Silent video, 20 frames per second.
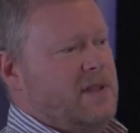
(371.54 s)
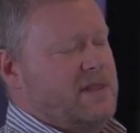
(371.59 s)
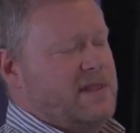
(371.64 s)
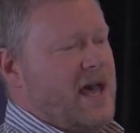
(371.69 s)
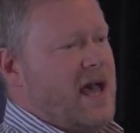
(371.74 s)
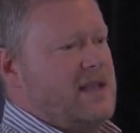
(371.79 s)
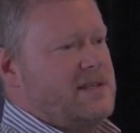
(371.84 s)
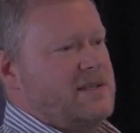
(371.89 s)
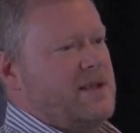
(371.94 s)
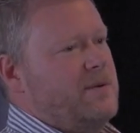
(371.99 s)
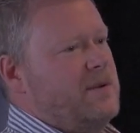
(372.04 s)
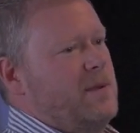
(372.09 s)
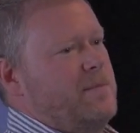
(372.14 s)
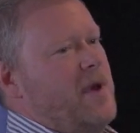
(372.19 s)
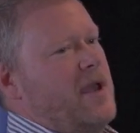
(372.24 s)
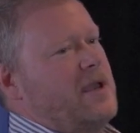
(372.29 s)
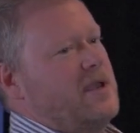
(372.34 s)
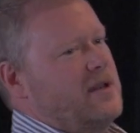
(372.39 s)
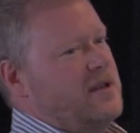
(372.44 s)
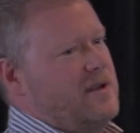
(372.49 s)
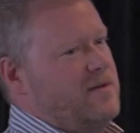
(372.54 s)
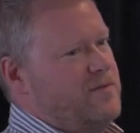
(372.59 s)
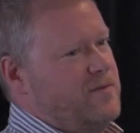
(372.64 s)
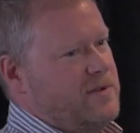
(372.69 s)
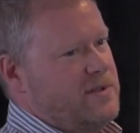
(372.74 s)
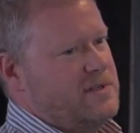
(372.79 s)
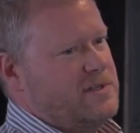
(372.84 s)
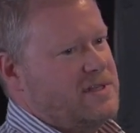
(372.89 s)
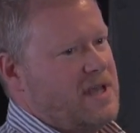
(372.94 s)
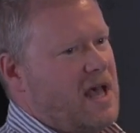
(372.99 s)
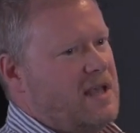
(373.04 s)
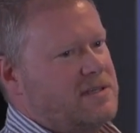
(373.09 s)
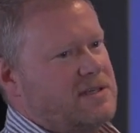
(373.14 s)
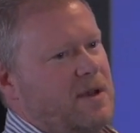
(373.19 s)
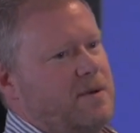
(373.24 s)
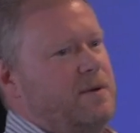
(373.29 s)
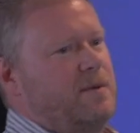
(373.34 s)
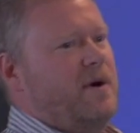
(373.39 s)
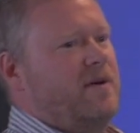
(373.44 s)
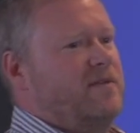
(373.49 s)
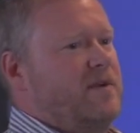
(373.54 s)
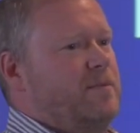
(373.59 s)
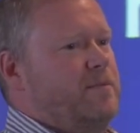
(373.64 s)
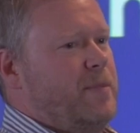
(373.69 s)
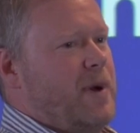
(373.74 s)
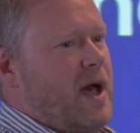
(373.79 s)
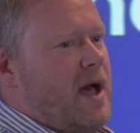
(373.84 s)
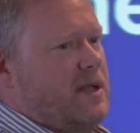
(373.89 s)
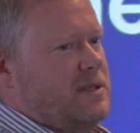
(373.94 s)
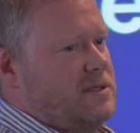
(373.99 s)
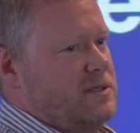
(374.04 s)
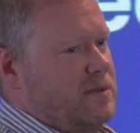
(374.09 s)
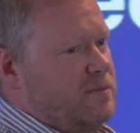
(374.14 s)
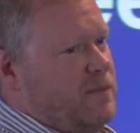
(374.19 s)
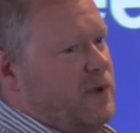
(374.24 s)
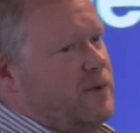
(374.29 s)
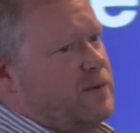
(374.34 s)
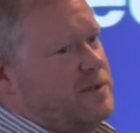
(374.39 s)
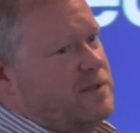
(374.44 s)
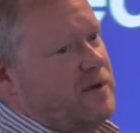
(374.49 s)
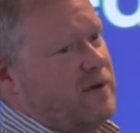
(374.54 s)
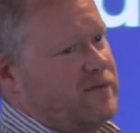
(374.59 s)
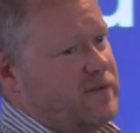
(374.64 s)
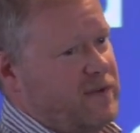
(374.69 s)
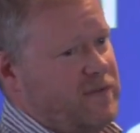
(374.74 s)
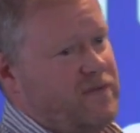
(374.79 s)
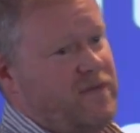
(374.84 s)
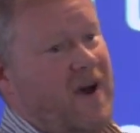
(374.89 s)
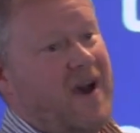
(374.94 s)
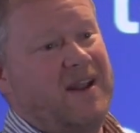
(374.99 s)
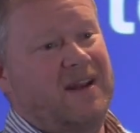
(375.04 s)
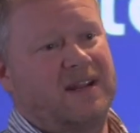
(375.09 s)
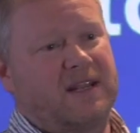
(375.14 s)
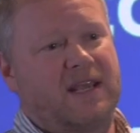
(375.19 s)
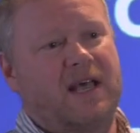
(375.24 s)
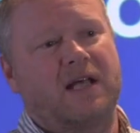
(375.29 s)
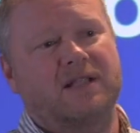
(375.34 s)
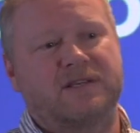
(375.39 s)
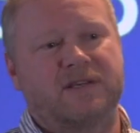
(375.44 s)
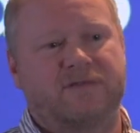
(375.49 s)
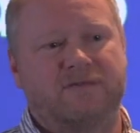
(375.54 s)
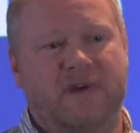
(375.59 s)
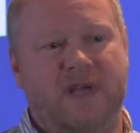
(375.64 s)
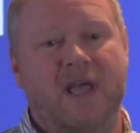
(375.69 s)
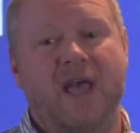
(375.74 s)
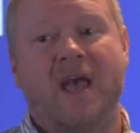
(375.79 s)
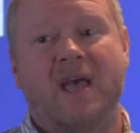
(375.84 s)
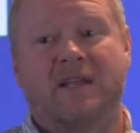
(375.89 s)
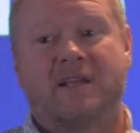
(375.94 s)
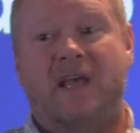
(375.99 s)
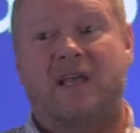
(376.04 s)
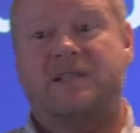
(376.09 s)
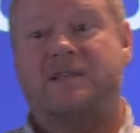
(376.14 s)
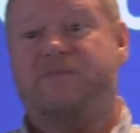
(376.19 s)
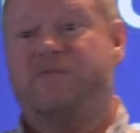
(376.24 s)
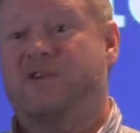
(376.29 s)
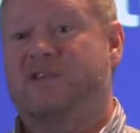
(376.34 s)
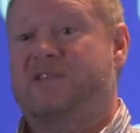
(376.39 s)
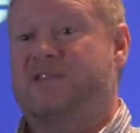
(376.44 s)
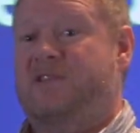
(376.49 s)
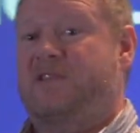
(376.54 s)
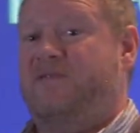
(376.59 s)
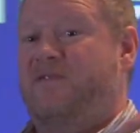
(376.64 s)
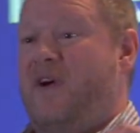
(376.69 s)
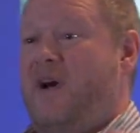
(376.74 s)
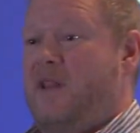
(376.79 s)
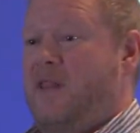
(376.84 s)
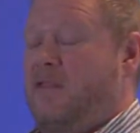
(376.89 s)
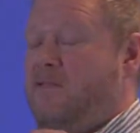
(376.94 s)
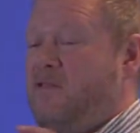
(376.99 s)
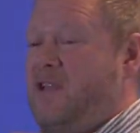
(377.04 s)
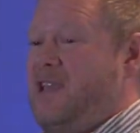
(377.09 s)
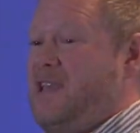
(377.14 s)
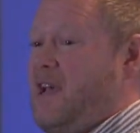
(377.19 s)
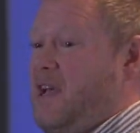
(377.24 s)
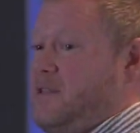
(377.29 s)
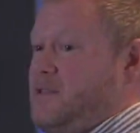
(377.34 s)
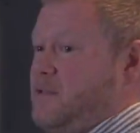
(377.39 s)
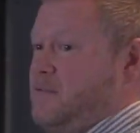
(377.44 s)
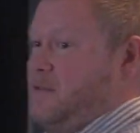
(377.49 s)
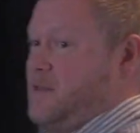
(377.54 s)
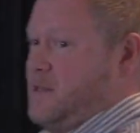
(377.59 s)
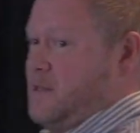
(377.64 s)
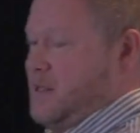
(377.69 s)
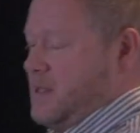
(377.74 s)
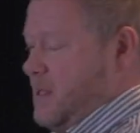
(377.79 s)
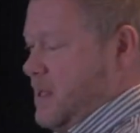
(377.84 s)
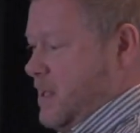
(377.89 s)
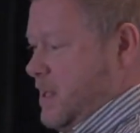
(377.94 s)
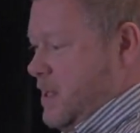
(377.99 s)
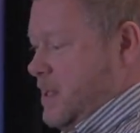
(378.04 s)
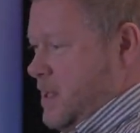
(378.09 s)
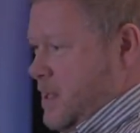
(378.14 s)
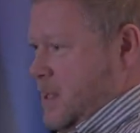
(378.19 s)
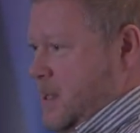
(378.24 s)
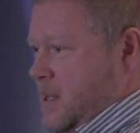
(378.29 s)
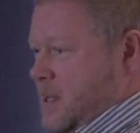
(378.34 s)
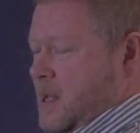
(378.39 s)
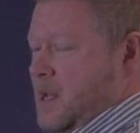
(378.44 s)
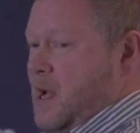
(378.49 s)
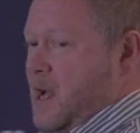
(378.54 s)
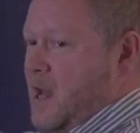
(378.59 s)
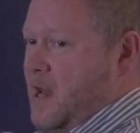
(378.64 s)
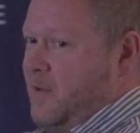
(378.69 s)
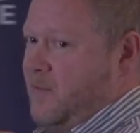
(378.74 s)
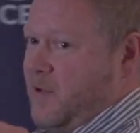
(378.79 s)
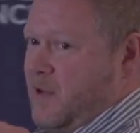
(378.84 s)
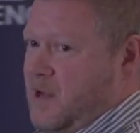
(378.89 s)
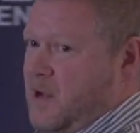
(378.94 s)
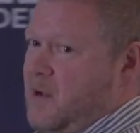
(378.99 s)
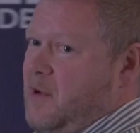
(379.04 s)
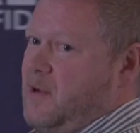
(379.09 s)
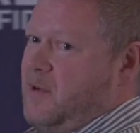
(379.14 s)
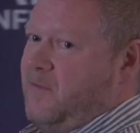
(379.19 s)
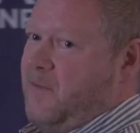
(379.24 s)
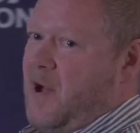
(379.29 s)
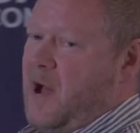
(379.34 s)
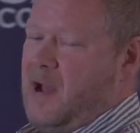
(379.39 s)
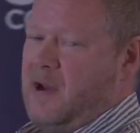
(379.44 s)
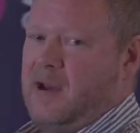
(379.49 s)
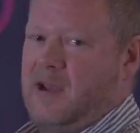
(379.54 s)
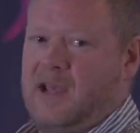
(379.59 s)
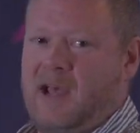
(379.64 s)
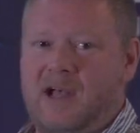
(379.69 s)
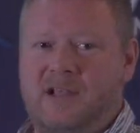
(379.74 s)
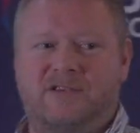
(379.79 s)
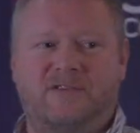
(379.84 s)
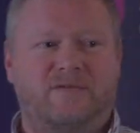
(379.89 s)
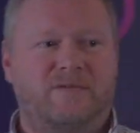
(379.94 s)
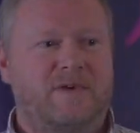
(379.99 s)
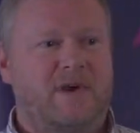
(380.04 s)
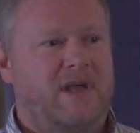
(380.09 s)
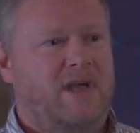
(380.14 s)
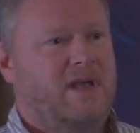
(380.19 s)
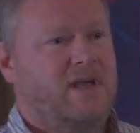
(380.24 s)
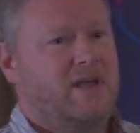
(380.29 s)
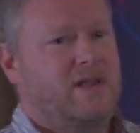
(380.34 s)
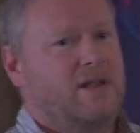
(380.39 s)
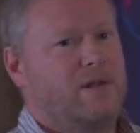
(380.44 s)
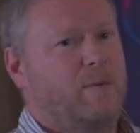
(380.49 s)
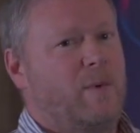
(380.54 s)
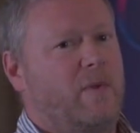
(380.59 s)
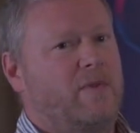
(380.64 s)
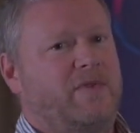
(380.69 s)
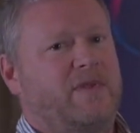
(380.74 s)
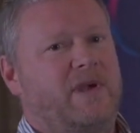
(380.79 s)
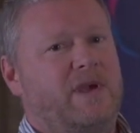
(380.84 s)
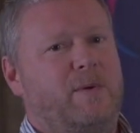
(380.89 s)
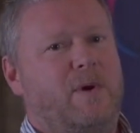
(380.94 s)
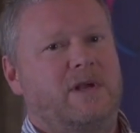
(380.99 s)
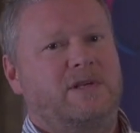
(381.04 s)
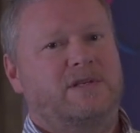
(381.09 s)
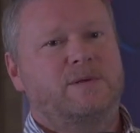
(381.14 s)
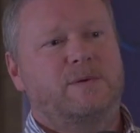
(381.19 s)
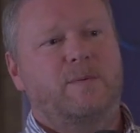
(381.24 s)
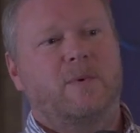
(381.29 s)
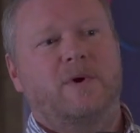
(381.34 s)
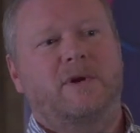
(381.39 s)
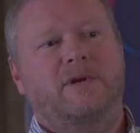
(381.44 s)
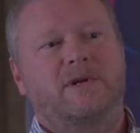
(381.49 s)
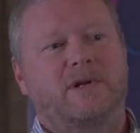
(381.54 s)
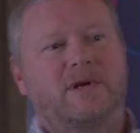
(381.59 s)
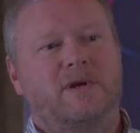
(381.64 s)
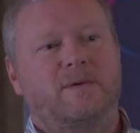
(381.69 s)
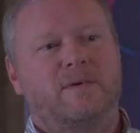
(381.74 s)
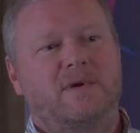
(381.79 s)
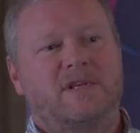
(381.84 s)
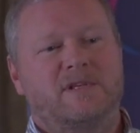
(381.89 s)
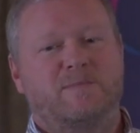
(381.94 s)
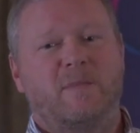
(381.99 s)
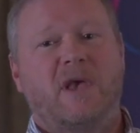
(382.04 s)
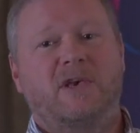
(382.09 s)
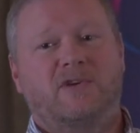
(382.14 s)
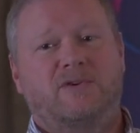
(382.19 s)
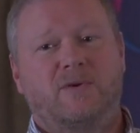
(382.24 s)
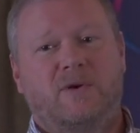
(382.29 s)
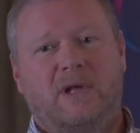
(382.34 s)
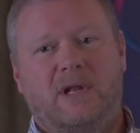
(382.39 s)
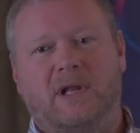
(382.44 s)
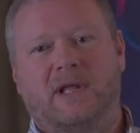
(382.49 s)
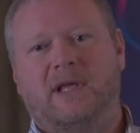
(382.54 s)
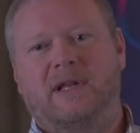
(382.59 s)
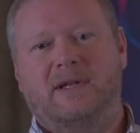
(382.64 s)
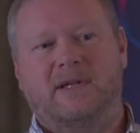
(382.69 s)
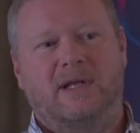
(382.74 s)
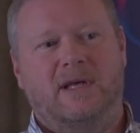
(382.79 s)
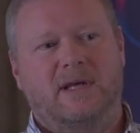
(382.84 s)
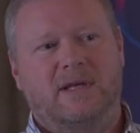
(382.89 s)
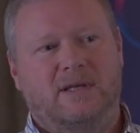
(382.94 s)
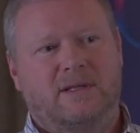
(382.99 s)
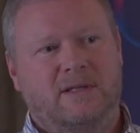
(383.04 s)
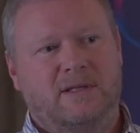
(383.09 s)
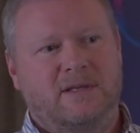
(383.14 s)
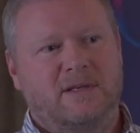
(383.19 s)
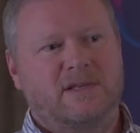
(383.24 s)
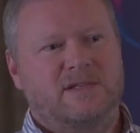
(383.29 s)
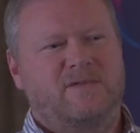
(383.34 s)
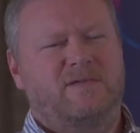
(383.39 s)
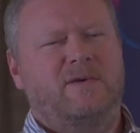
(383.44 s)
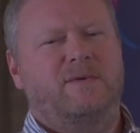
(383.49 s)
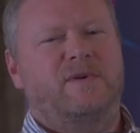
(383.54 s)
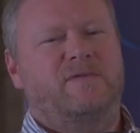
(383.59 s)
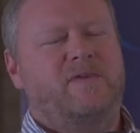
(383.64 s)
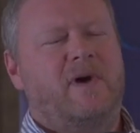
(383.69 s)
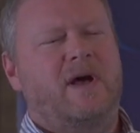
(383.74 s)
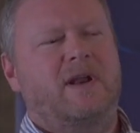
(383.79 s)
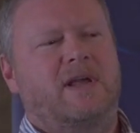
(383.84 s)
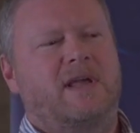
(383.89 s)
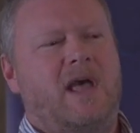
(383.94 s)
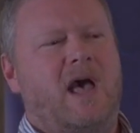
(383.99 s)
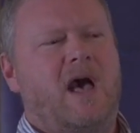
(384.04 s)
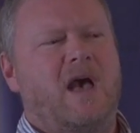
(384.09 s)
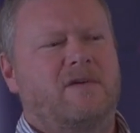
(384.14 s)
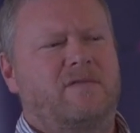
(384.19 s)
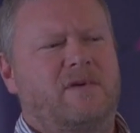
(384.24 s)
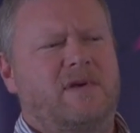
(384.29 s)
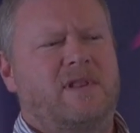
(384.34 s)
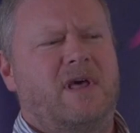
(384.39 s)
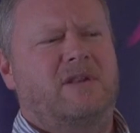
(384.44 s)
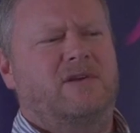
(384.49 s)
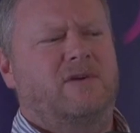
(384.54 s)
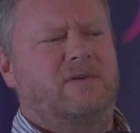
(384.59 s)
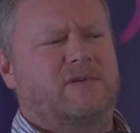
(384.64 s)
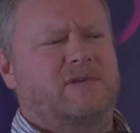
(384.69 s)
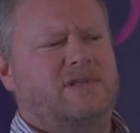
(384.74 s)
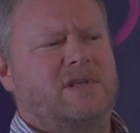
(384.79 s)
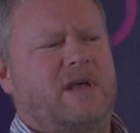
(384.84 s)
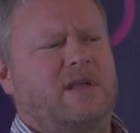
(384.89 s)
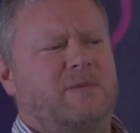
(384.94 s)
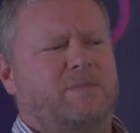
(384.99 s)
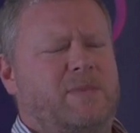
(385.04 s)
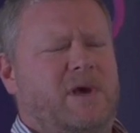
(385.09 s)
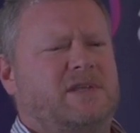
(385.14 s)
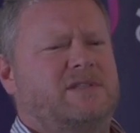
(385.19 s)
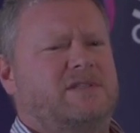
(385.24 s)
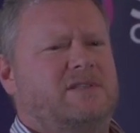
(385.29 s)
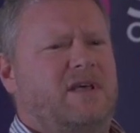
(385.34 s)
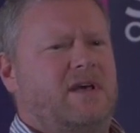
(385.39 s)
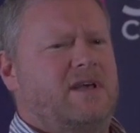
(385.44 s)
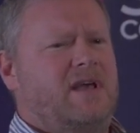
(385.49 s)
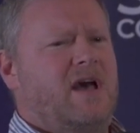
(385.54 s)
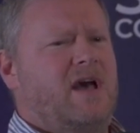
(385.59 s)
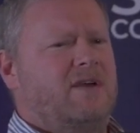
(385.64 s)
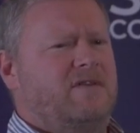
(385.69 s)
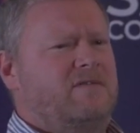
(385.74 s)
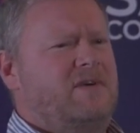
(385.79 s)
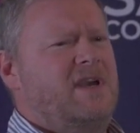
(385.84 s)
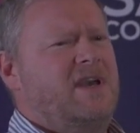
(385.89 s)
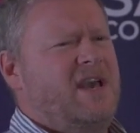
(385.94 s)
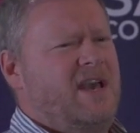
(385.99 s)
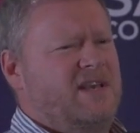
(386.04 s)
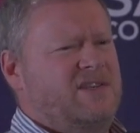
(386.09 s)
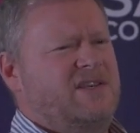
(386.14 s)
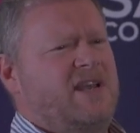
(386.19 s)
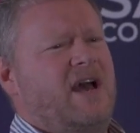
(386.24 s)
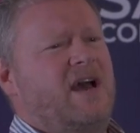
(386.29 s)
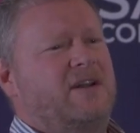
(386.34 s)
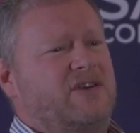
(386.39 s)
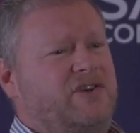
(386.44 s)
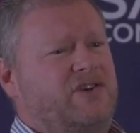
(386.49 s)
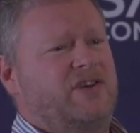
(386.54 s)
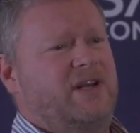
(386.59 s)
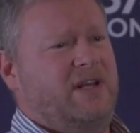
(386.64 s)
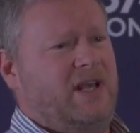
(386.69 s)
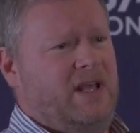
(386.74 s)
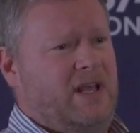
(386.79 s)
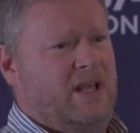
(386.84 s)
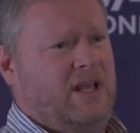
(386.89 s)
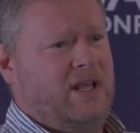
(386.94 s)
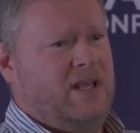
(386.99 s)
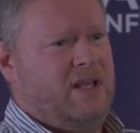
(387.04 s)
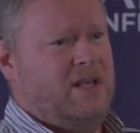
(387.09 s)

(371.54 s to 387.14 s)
That's how you make a difference. That's how you have impact. MuleSoft defined a category. Databricks have defined three categories. And if you're going to define a category, the one thing you actually want to do is make sure you're leading it. Because if you define a category, then you're the second best in that category. It's kind of shitty.